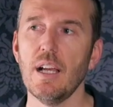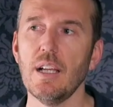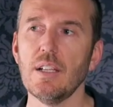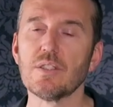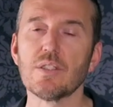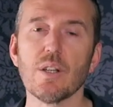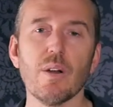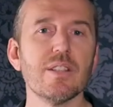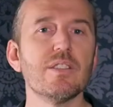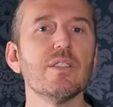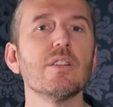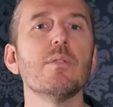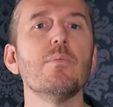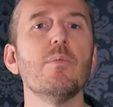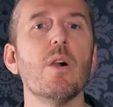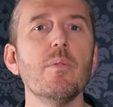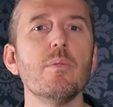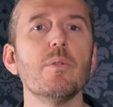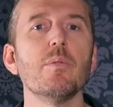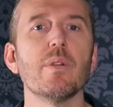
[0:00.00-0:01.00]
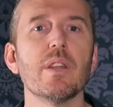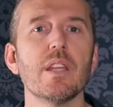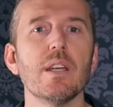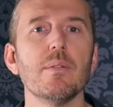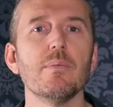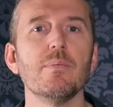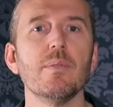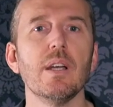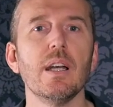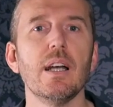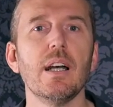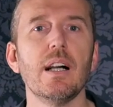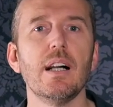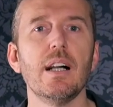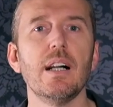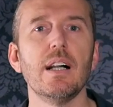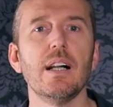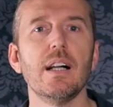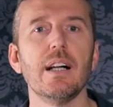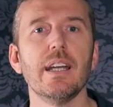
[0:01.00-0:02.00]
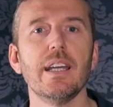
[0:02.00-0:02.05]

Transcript: So I took a moment with him uh,